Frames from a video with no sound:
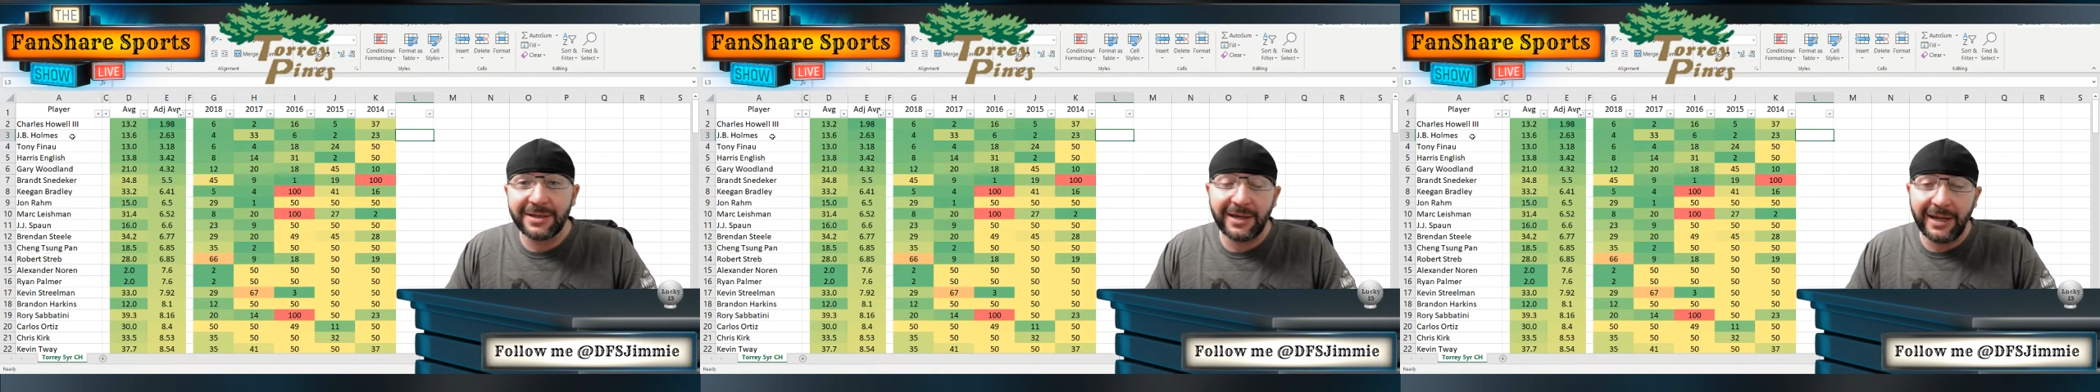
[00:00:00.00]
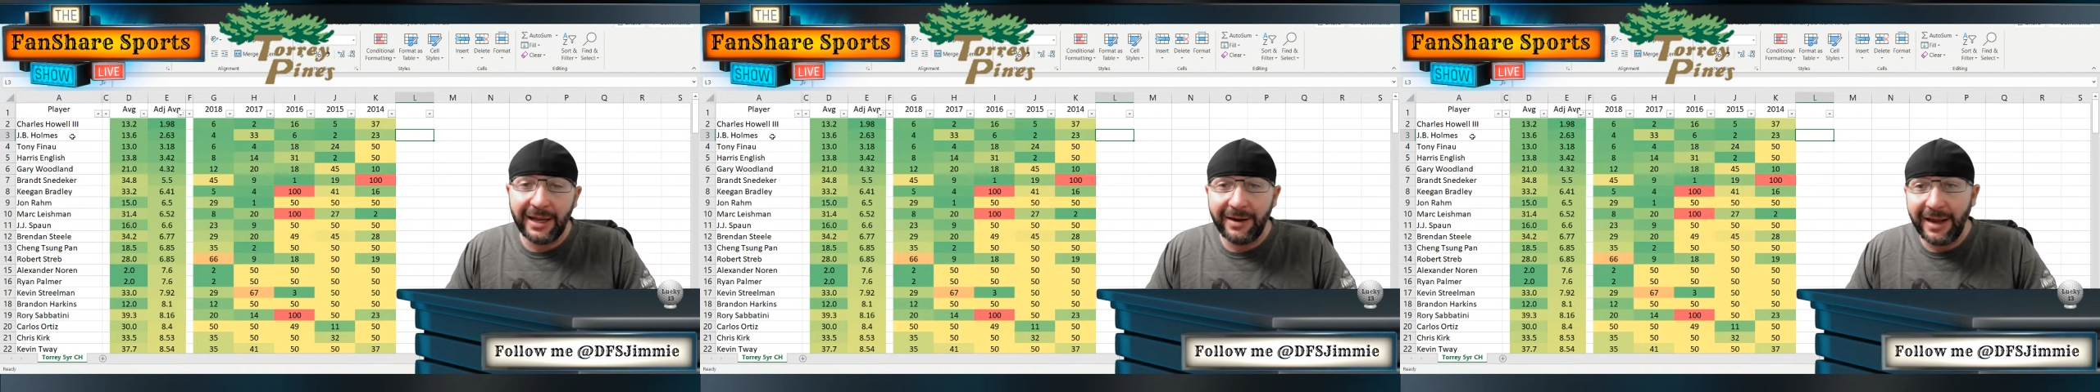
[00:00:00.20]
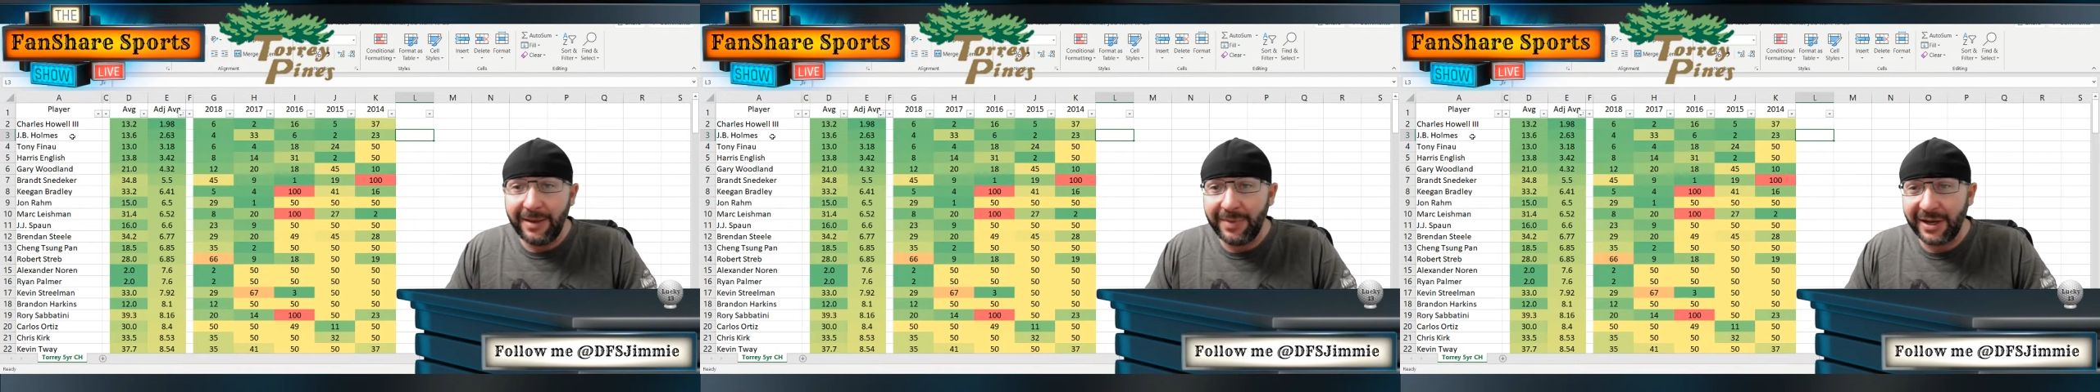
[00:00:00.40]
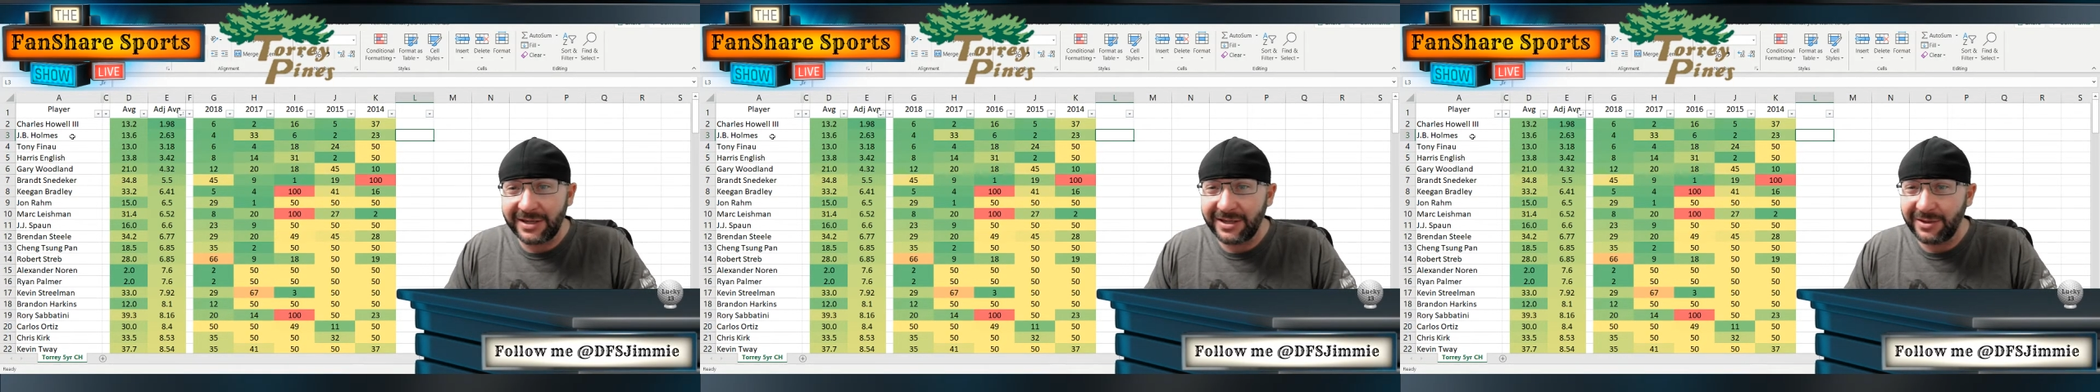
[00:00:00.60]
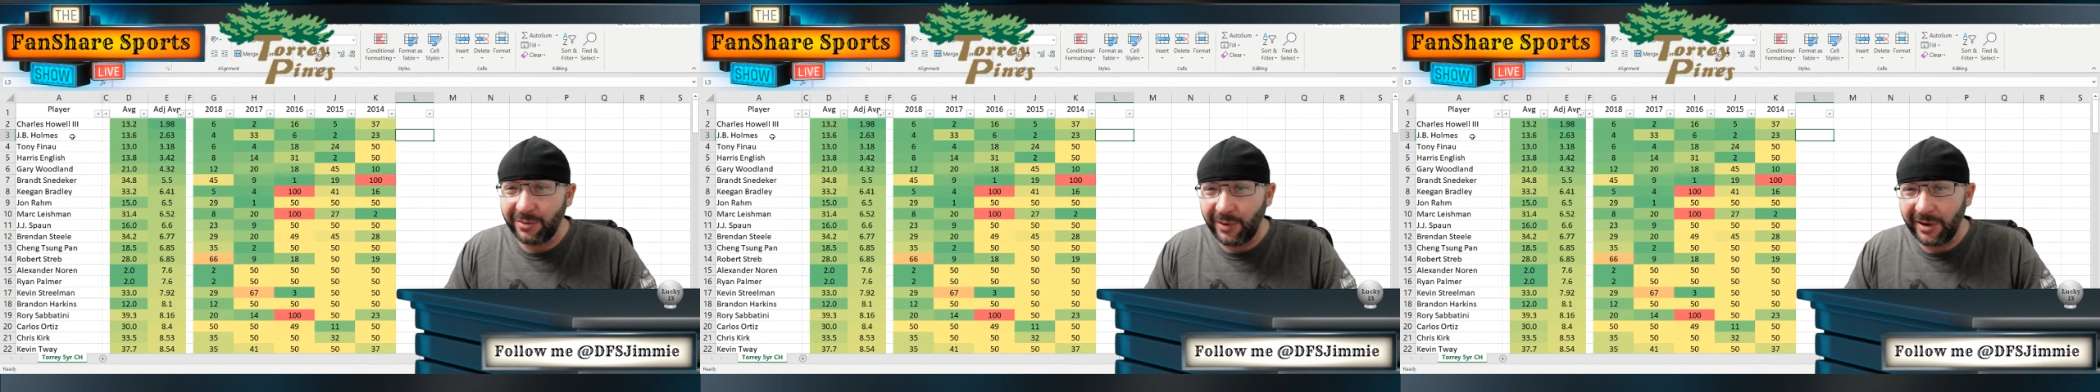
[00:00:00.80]
Again, apex
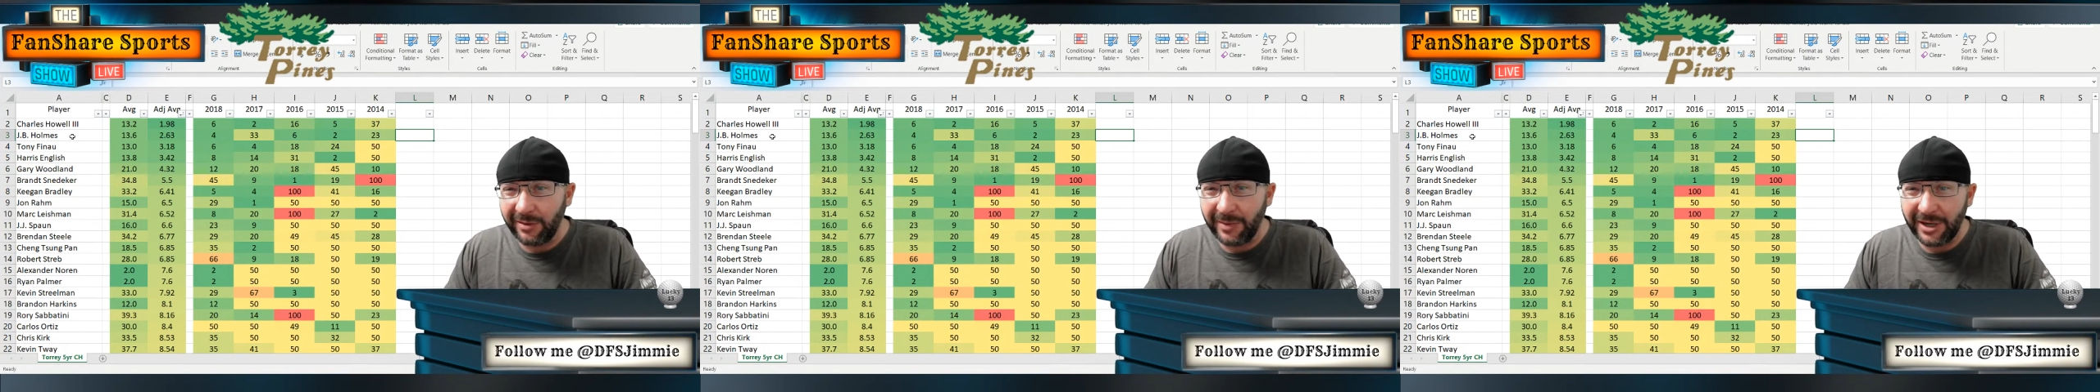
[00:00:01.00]
is a weird